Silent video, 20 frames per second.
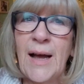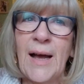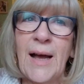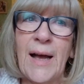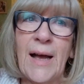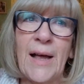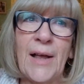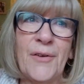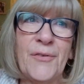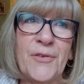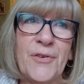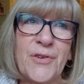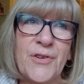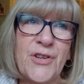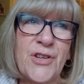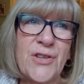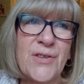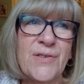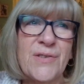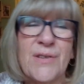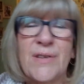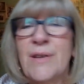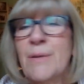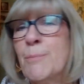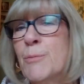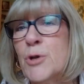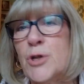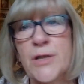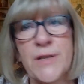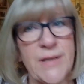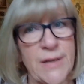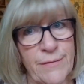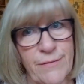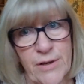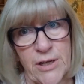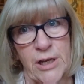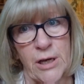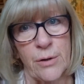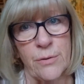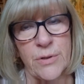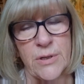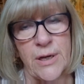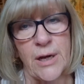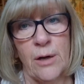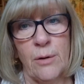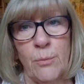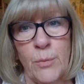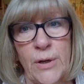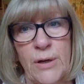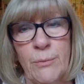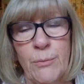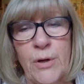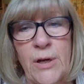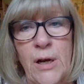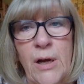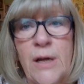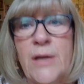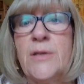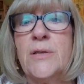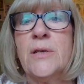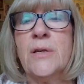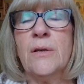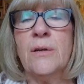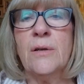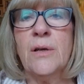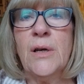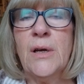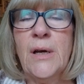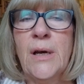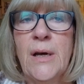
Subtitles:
And just it pushes our videos out, and we like to